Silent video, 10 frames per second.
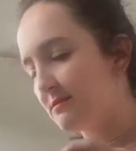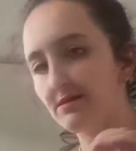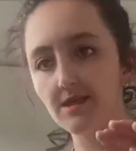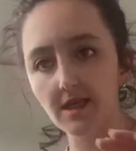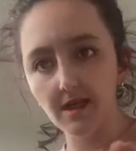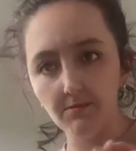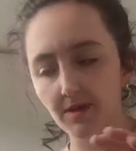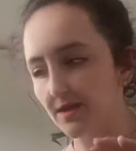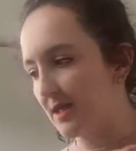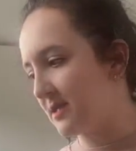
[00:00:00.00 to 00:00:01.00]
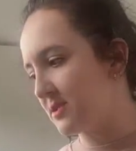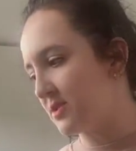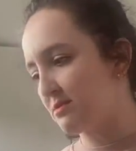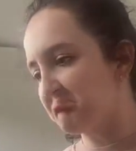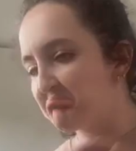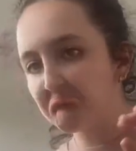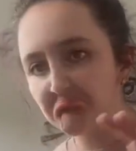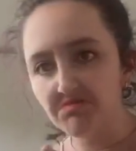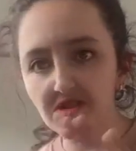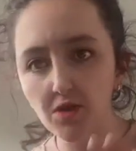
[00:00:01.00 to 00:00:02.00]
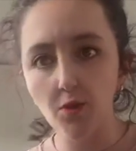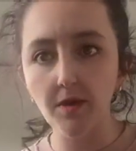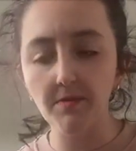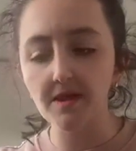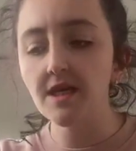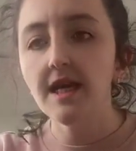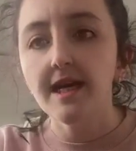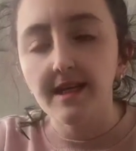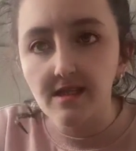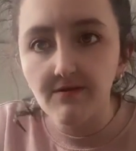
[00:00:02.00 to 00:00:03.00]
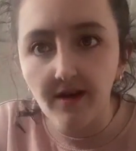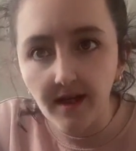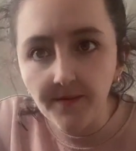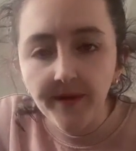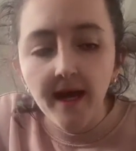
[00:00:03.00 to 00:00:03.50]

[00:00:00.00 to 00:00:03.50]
sink a bit and just soak a bit. That's fine.